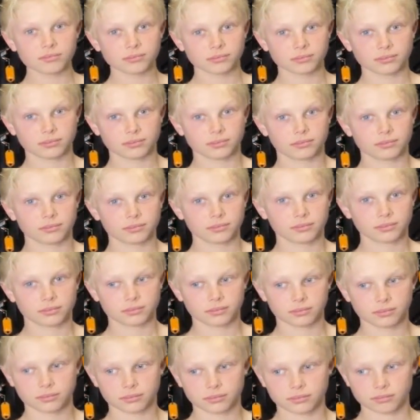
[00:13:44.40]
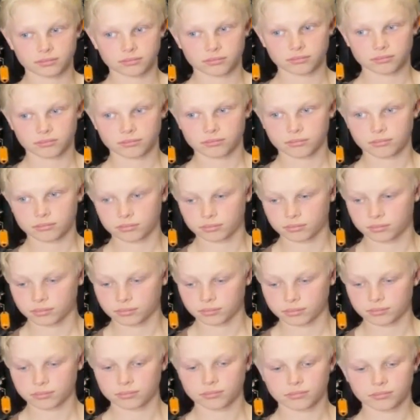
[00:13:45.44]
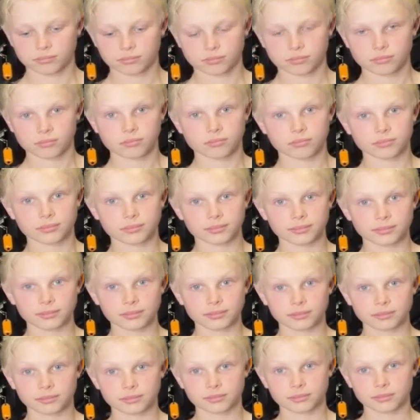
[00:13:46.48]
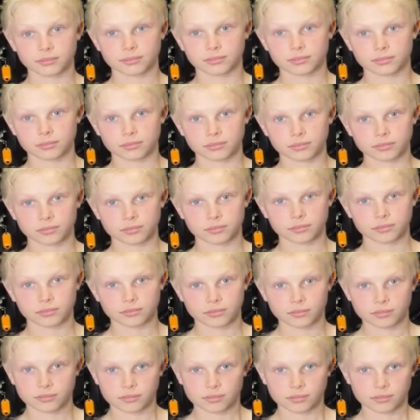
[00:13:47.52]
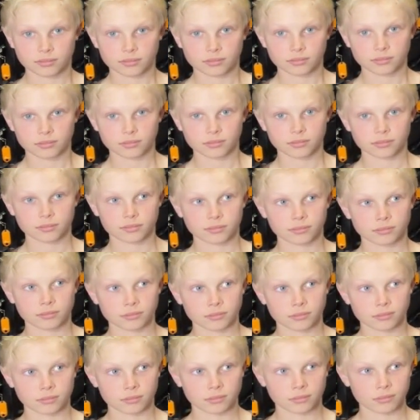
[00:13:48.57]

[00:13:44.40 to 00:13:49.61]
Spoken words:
This person isn't speaking.